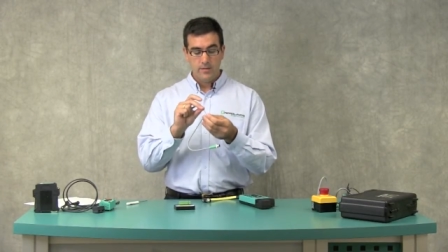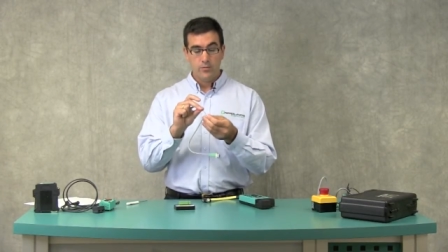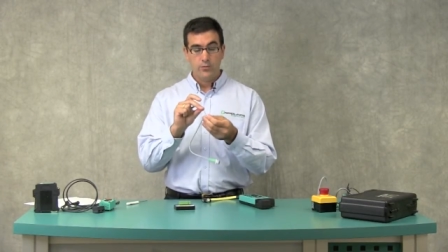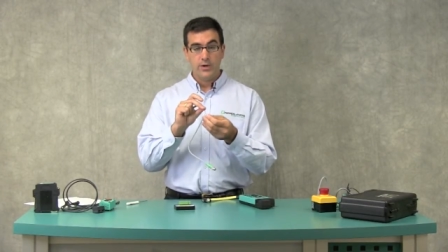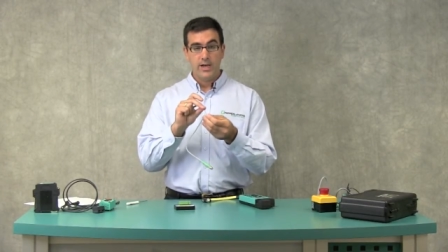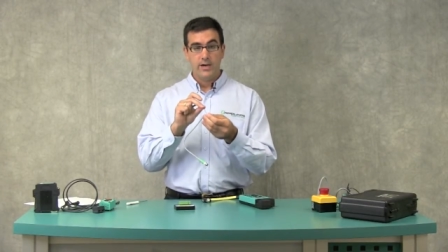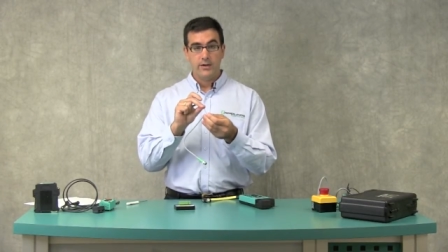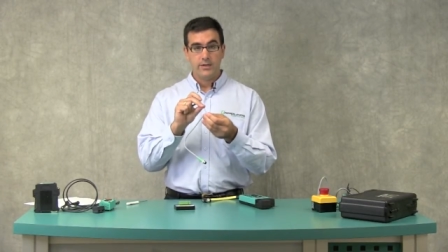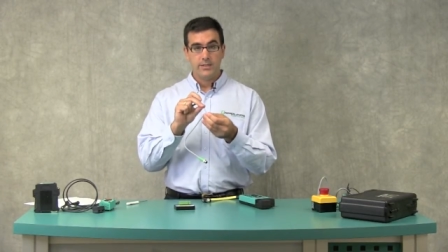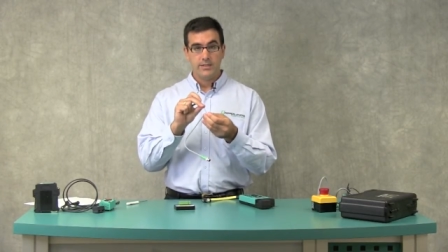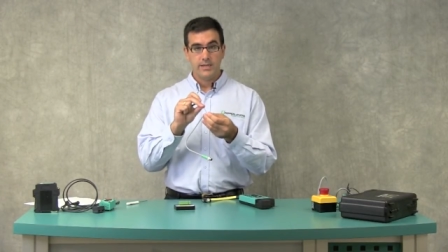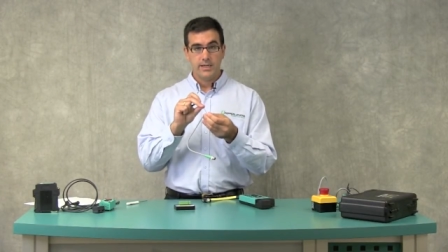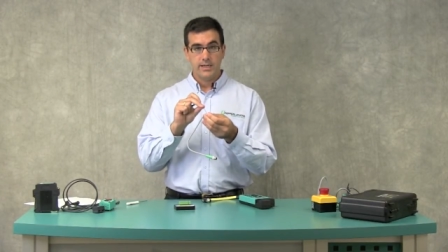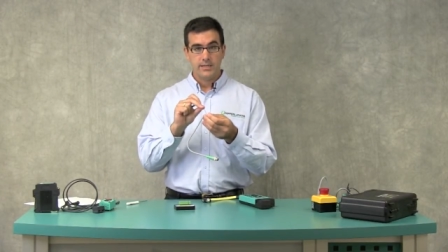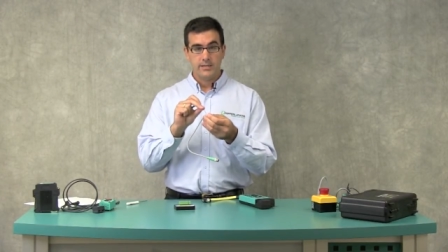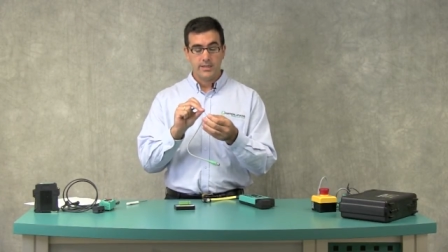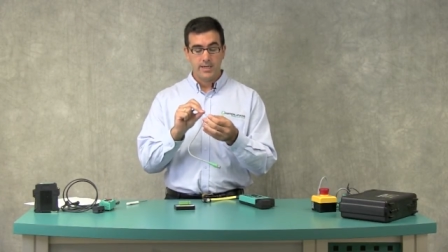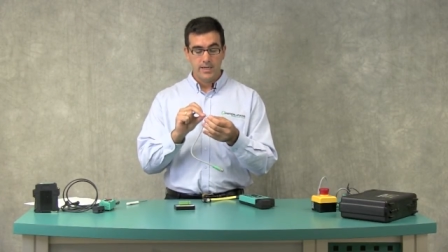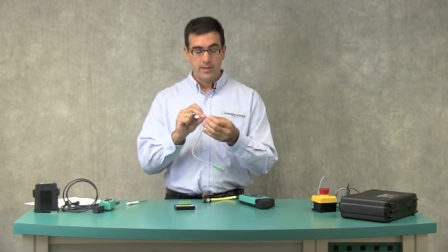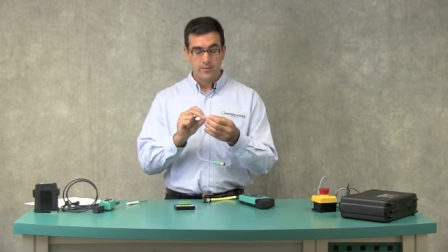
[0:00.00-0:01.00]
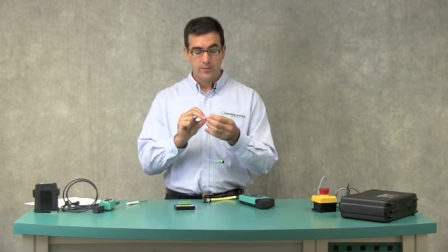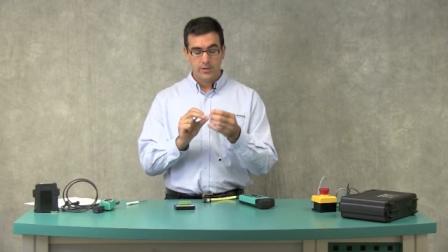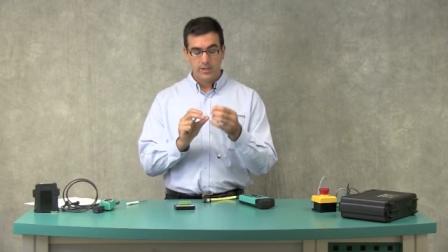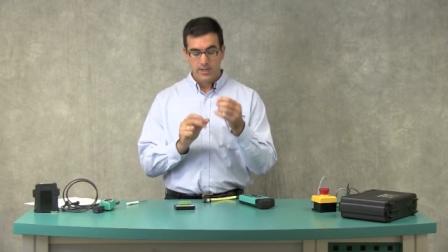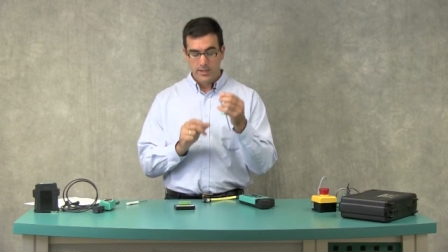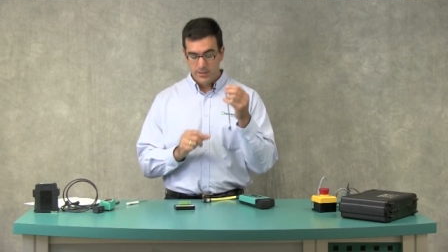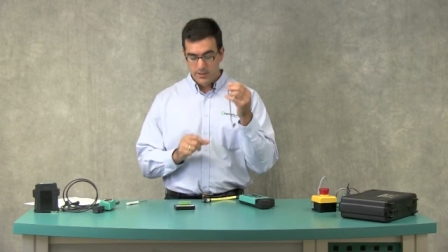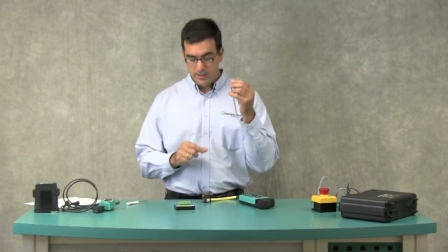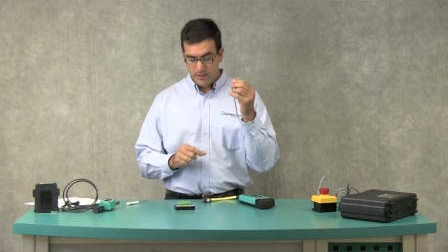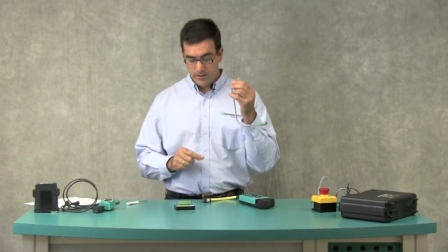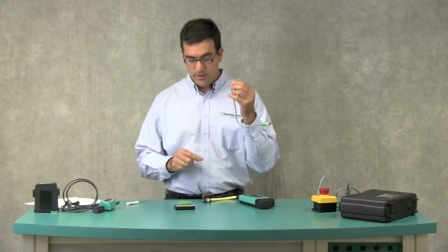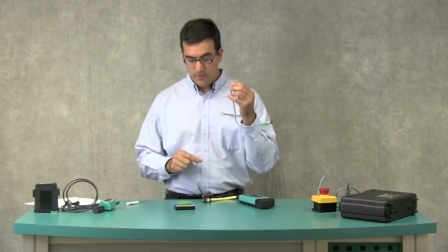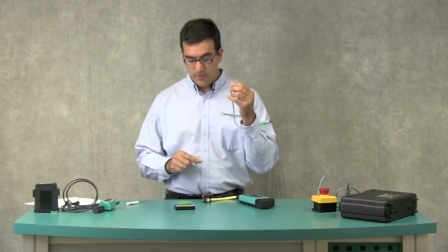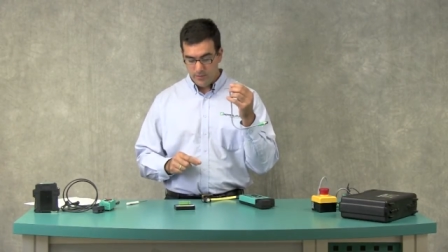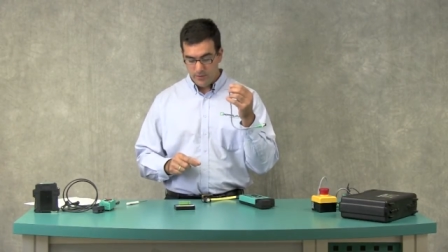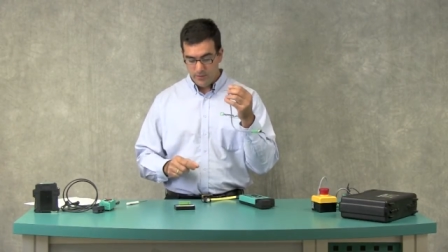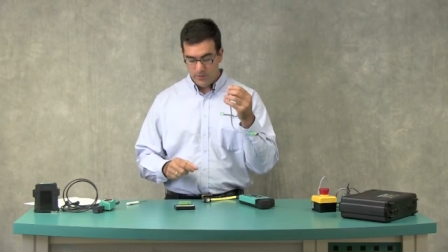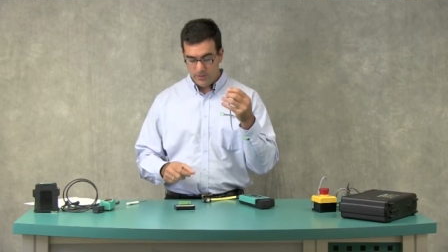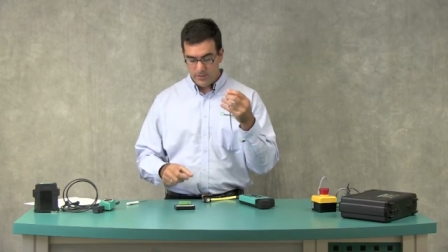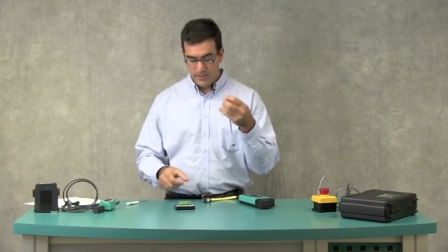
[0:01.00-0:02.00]
Brown is ASI plus,
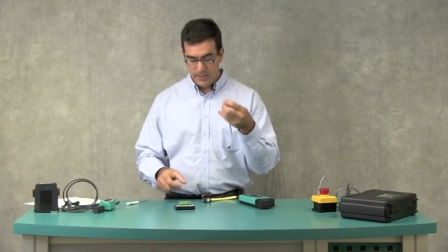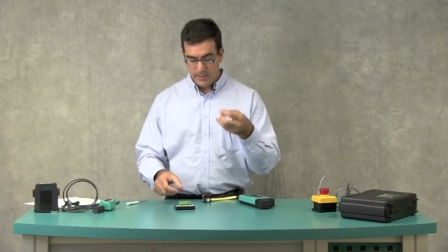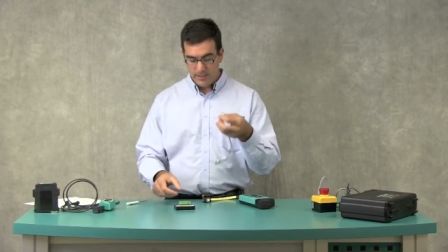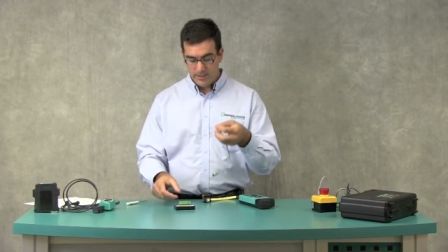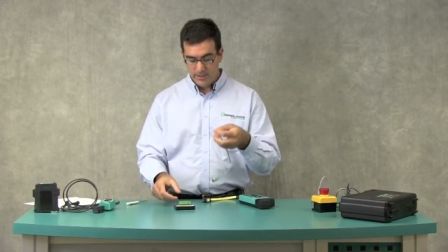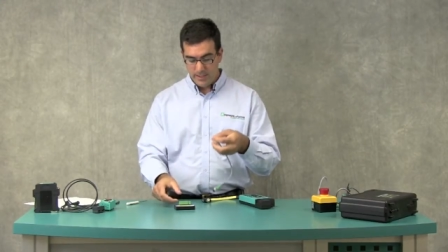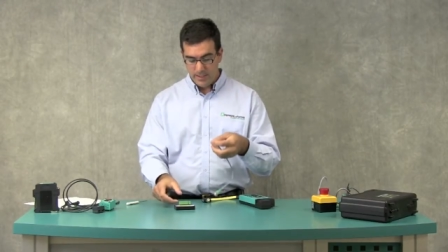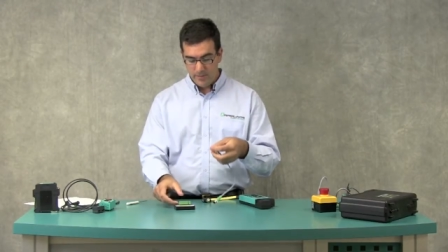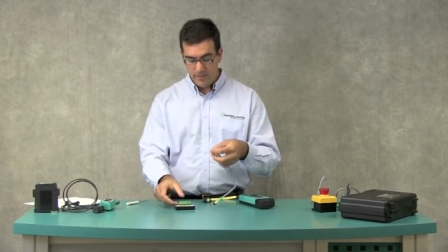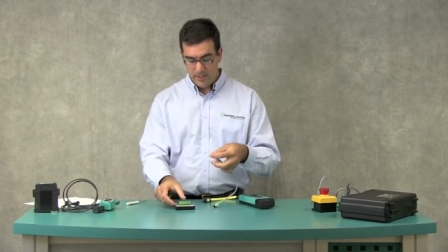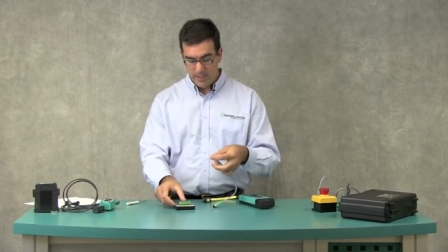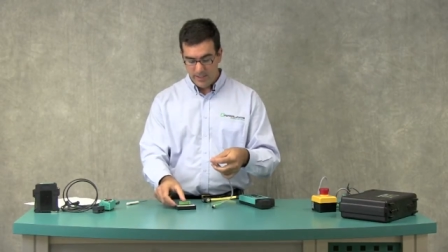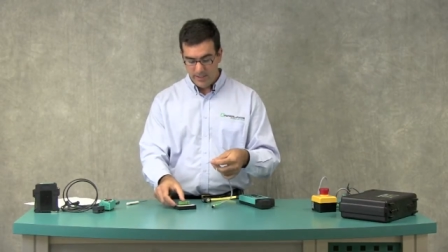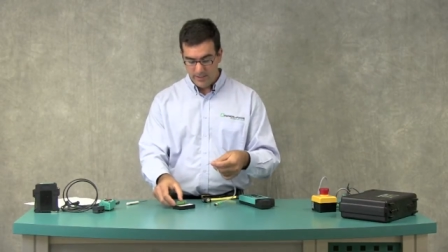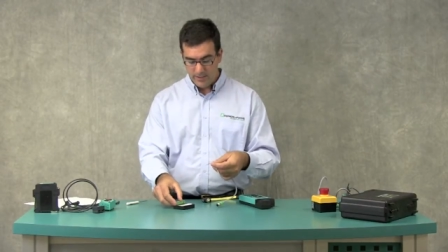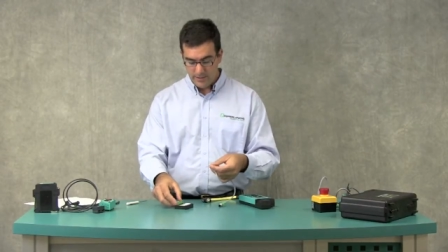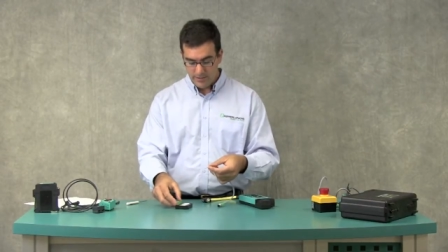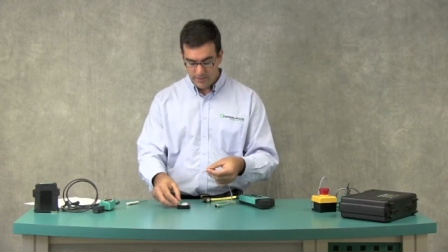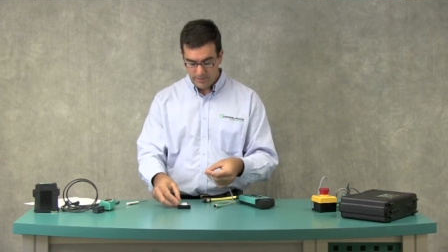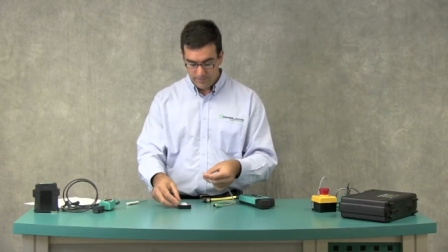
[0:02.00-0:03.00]
blue is ASI minus.